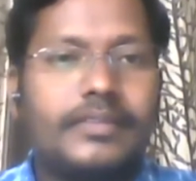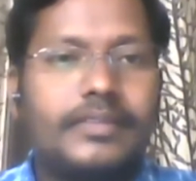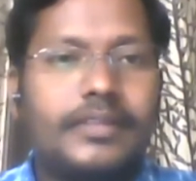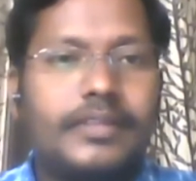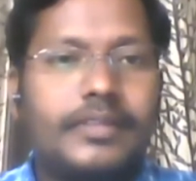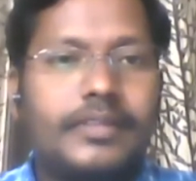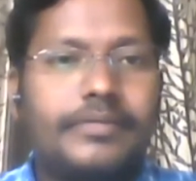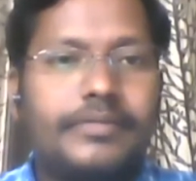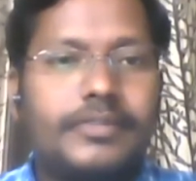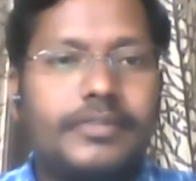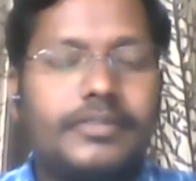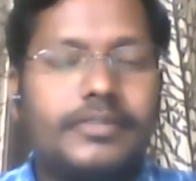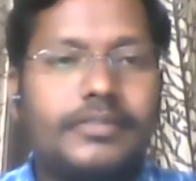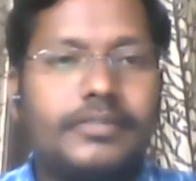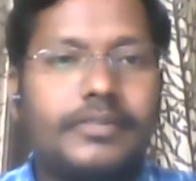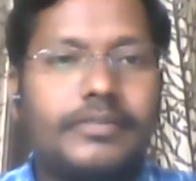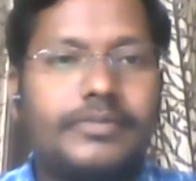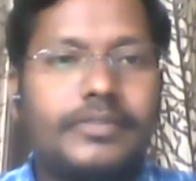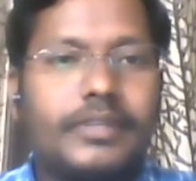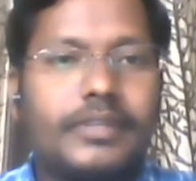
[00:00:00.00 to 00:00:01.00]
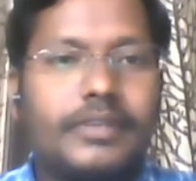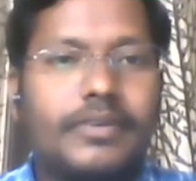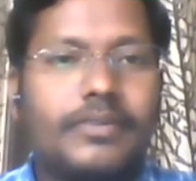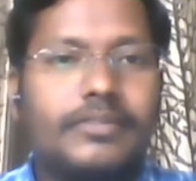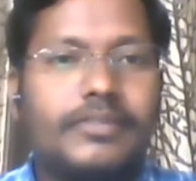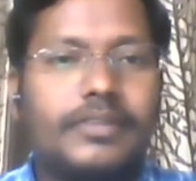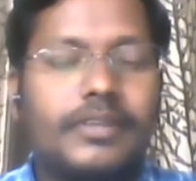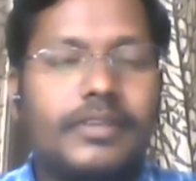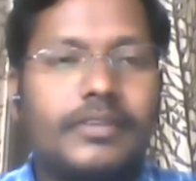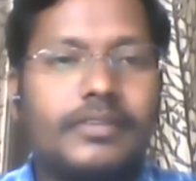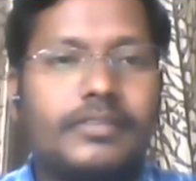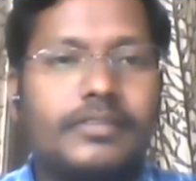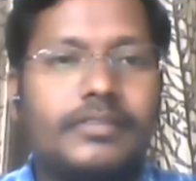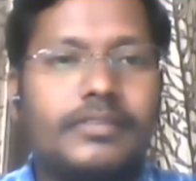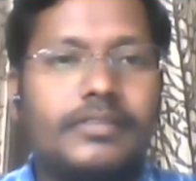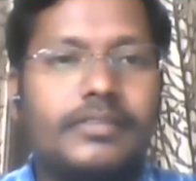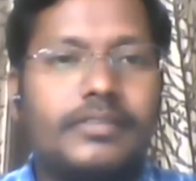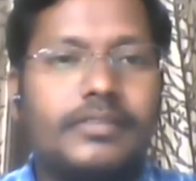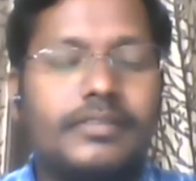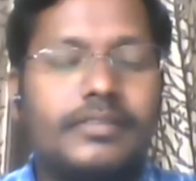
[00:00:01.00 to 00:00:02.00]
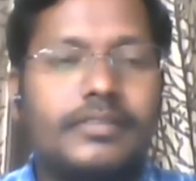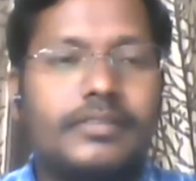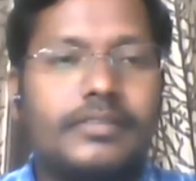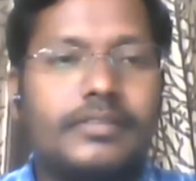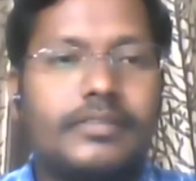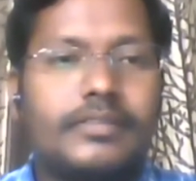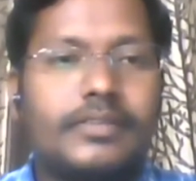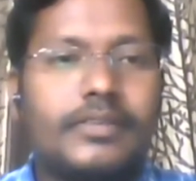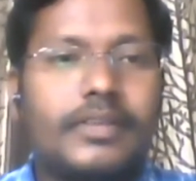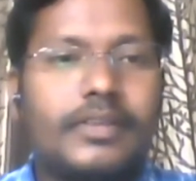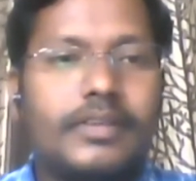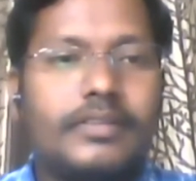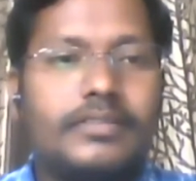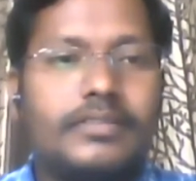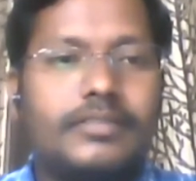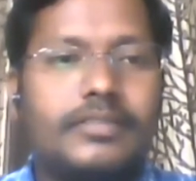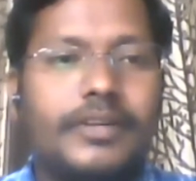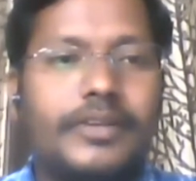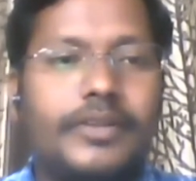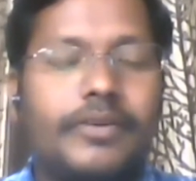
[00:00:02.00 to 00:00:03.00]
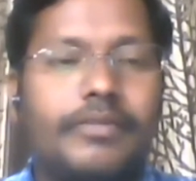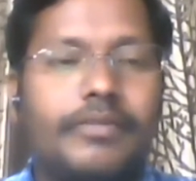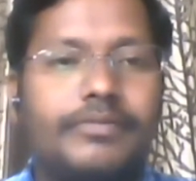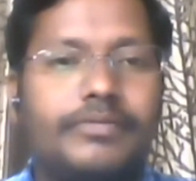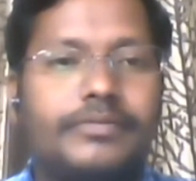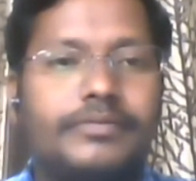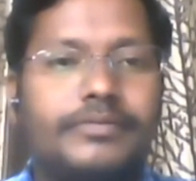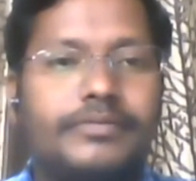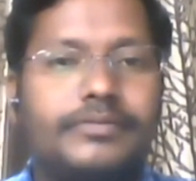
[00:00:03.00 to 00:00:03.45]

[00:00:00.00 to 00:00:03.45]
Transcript: the definition of psychology is okay, study of